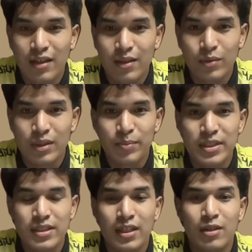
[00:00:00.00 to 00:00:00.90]
I will
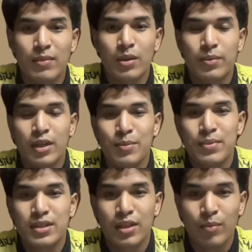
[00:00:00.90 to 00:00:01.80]
present about
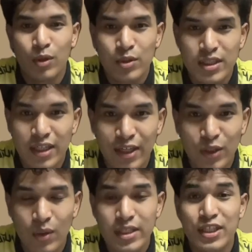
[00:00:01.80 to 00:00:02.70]
epistemology and
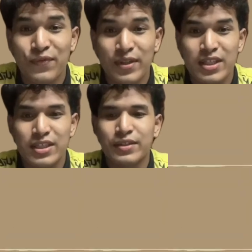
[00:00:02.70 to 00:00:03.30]
knowledge definition.